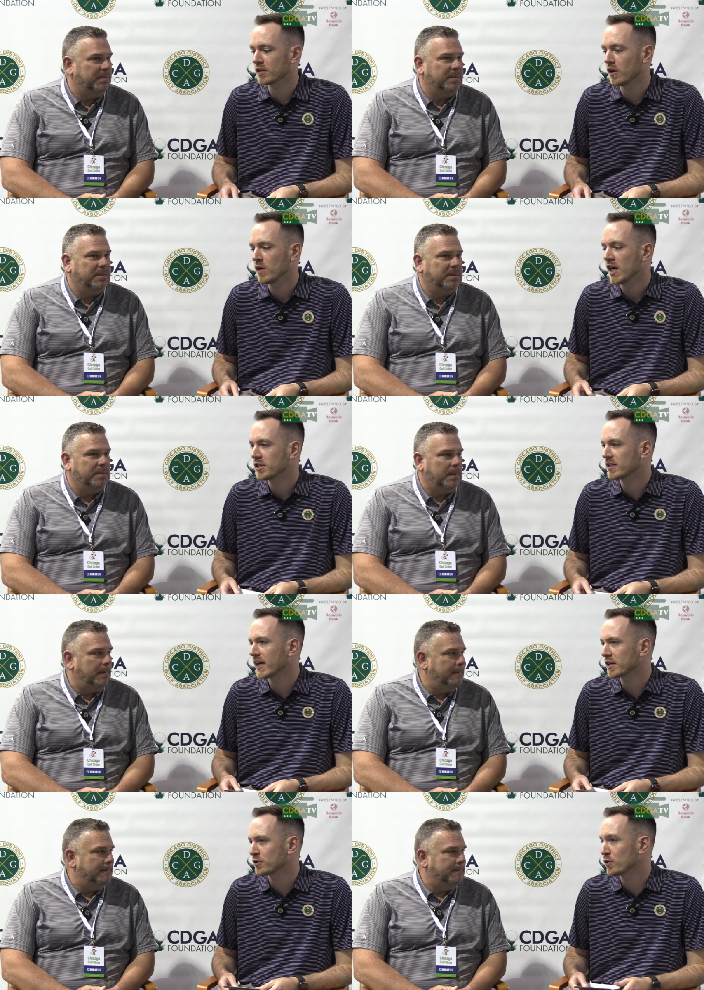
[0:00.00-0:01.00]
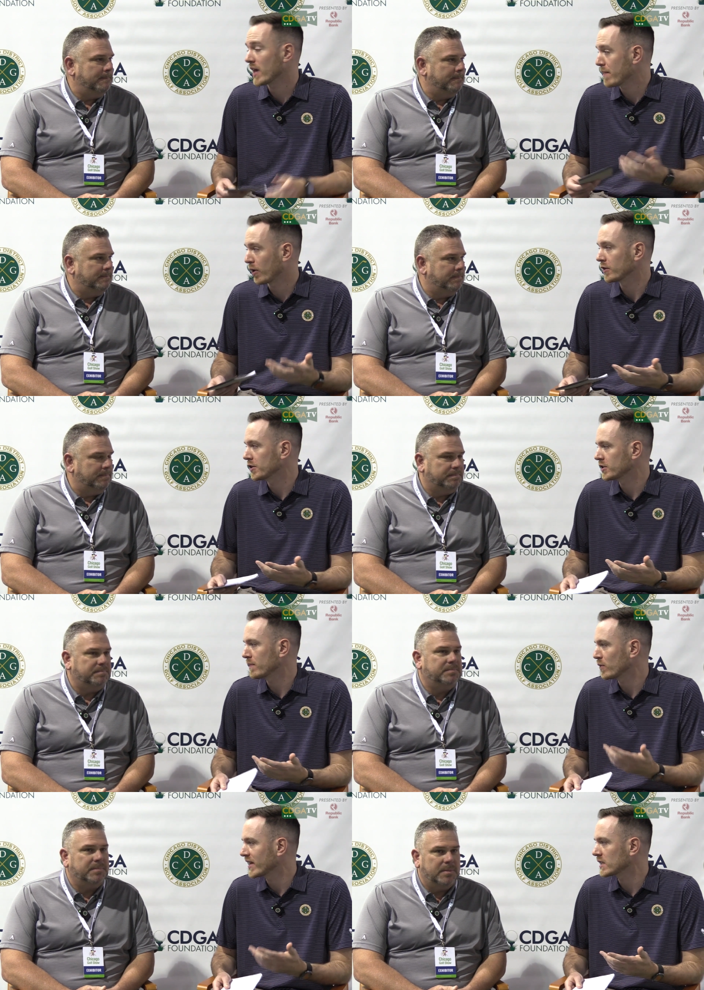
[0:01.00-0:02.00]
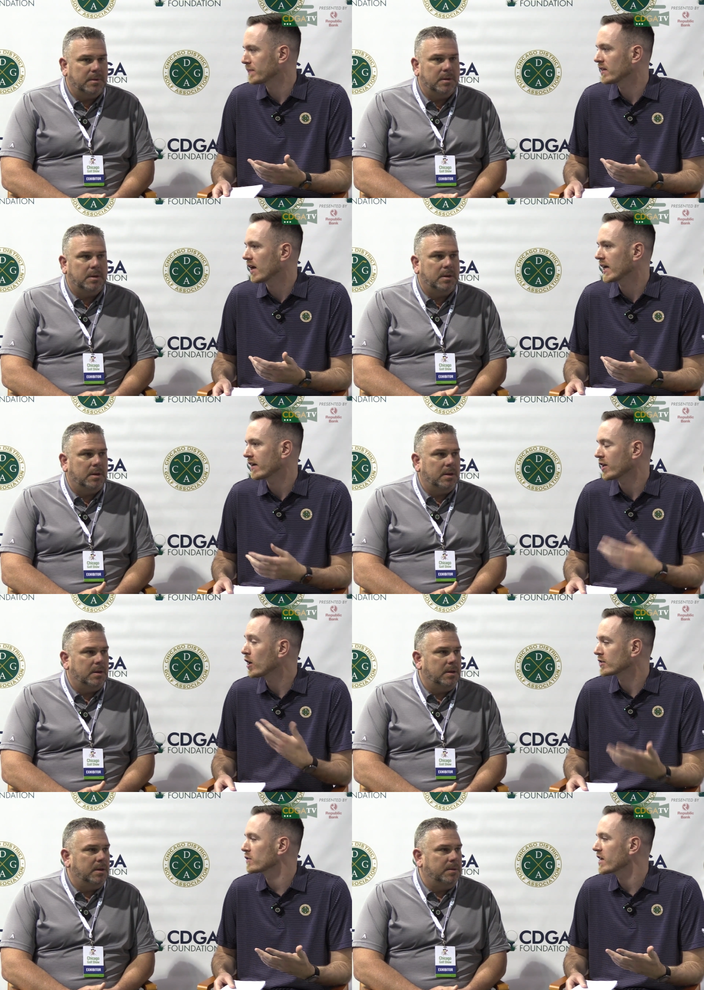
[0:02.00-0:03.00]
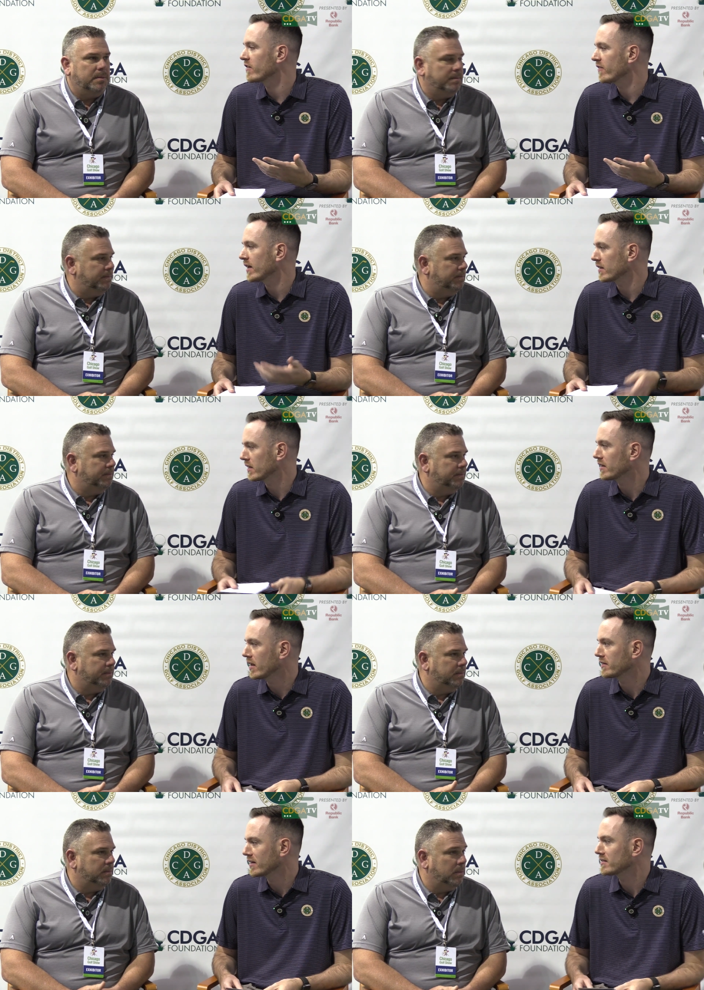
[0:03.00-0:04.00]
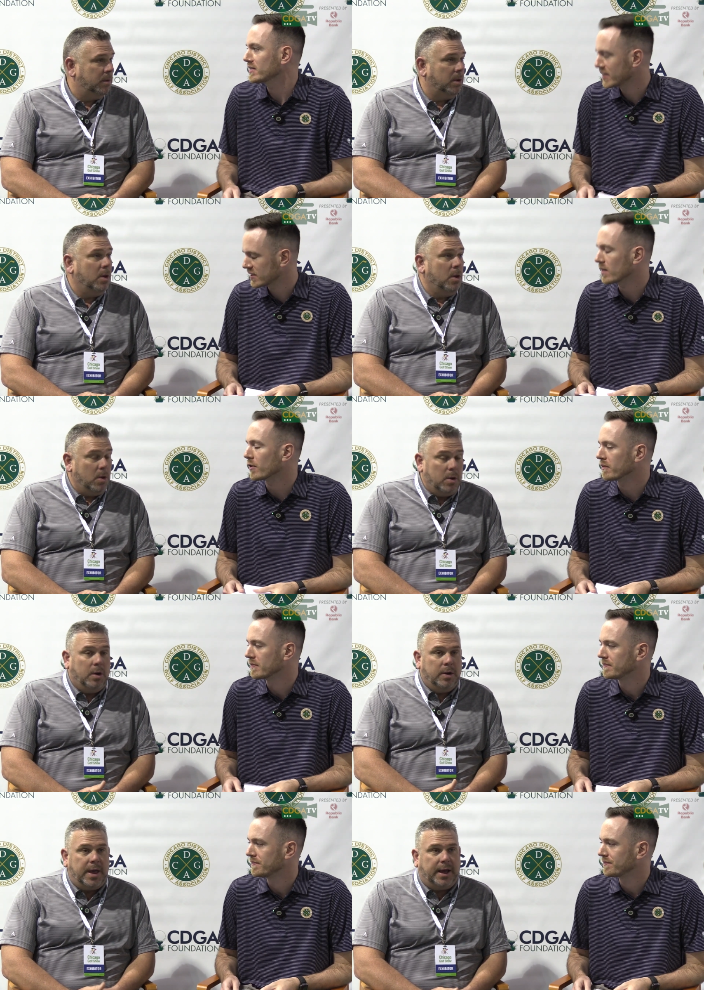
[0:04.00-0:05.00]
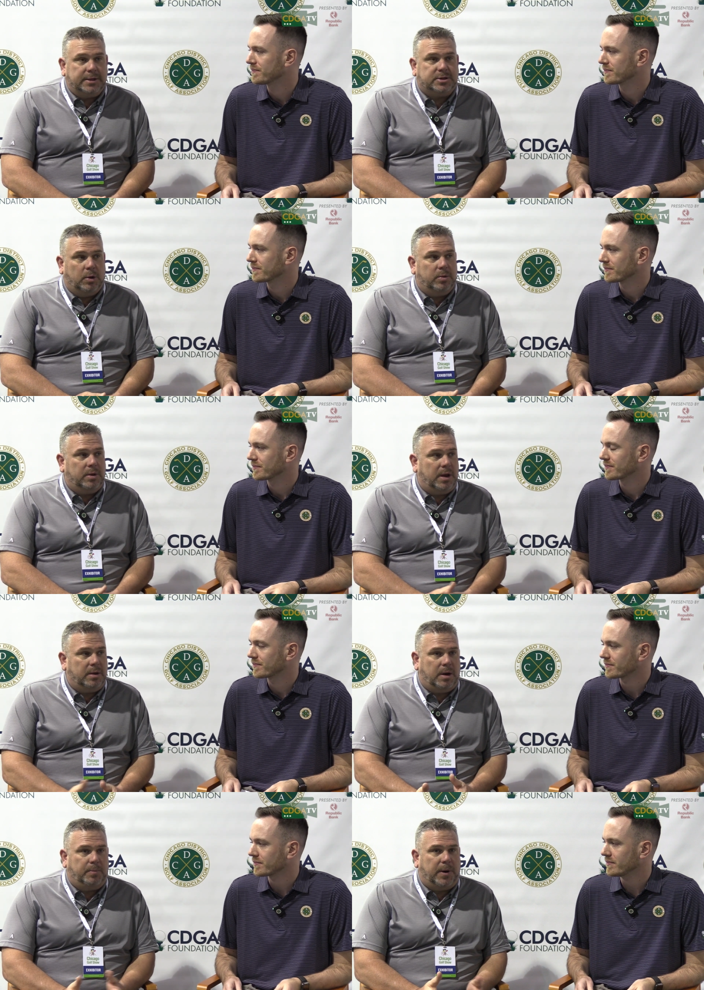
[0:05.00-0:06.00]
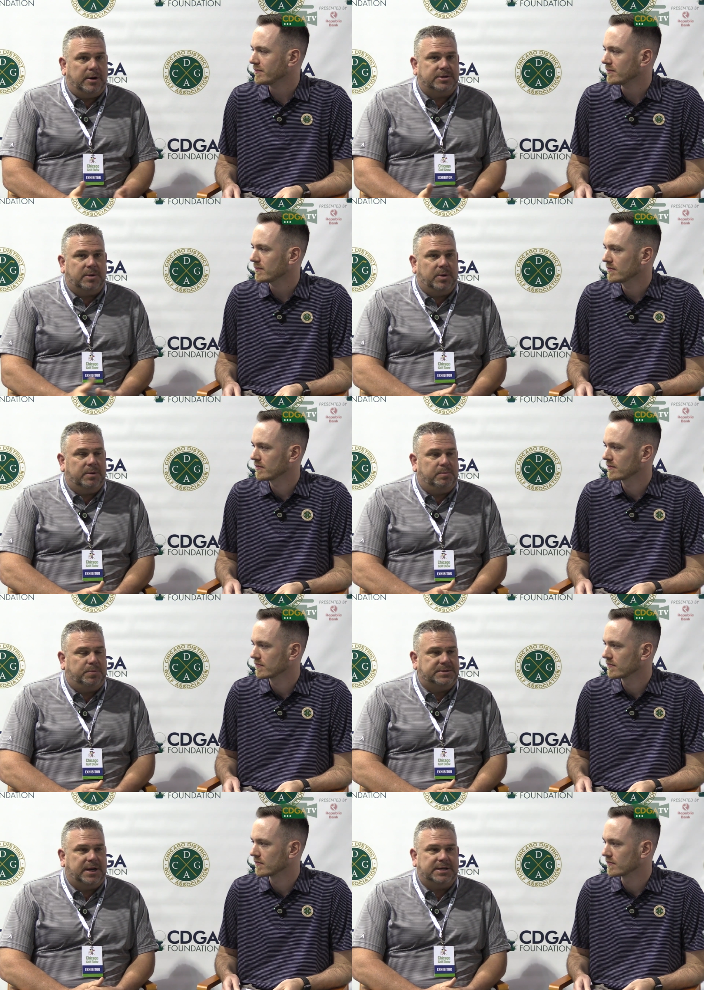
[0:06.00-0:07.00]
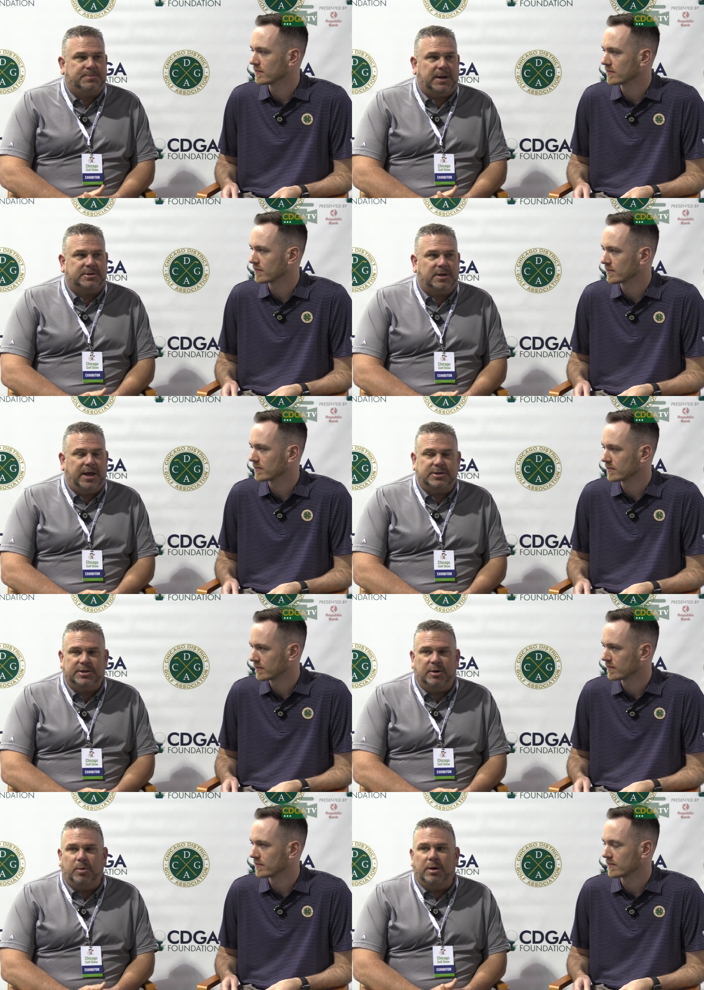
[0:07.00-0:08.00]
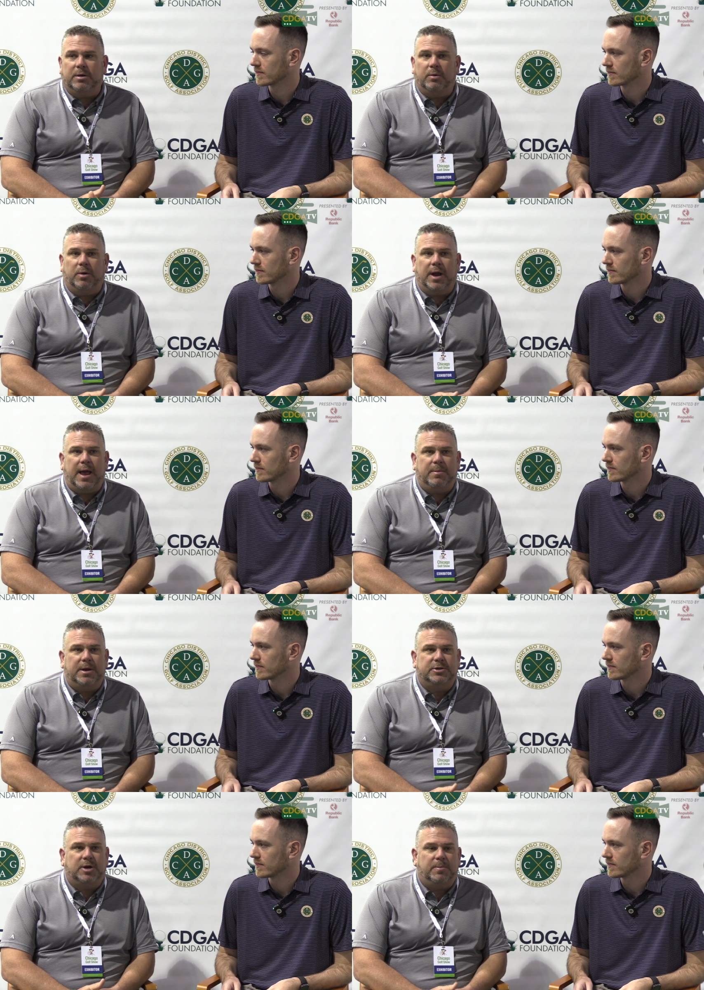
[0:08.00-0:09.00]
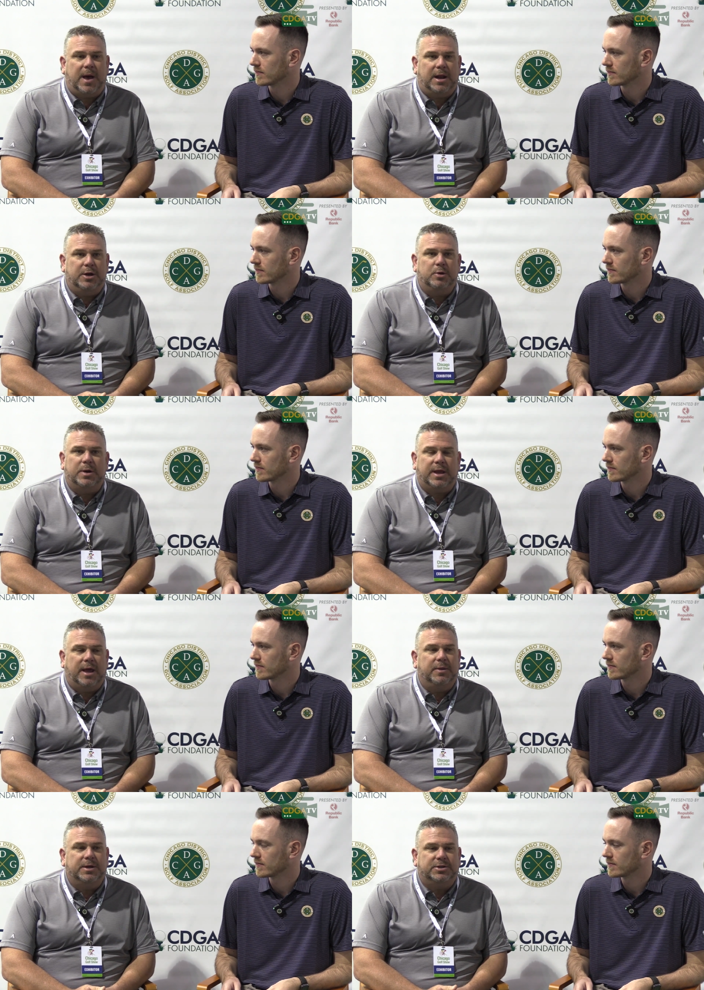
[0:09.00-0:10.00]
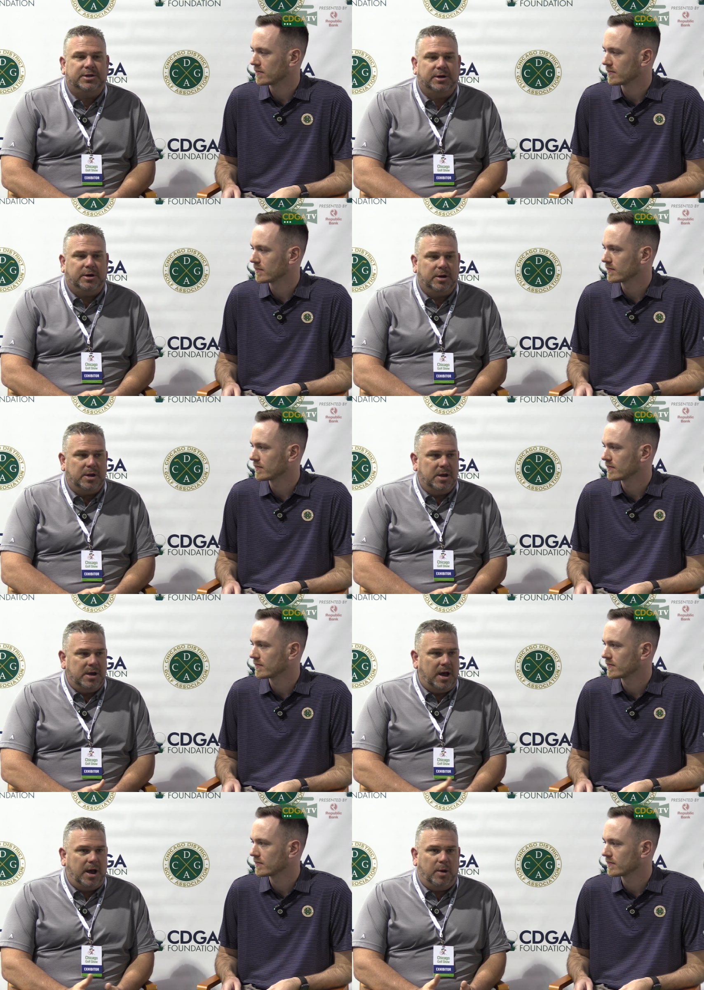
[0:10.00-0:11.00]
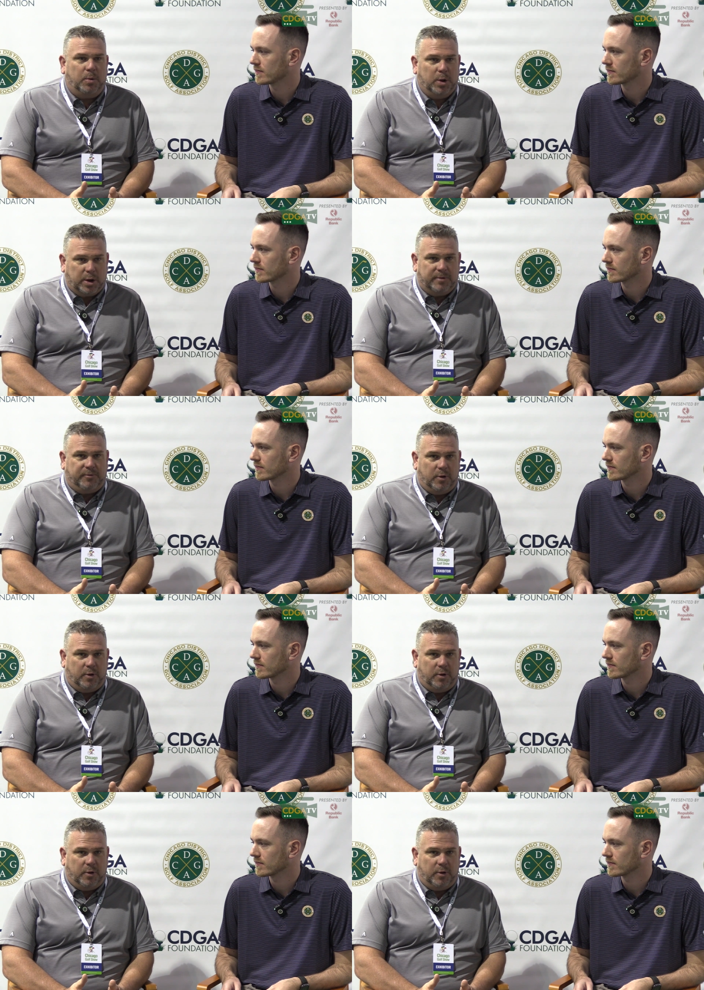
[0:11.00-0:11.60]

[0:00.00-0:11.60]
Speaker 1: So just take us through that partnership, what that's been like, and then also the event in, in the, this summer. Yeah, so
Speaker 2: our partnership, we are presenting sponsored last year. We're, we're happy to jump on and do it again this year. Uh, we're looking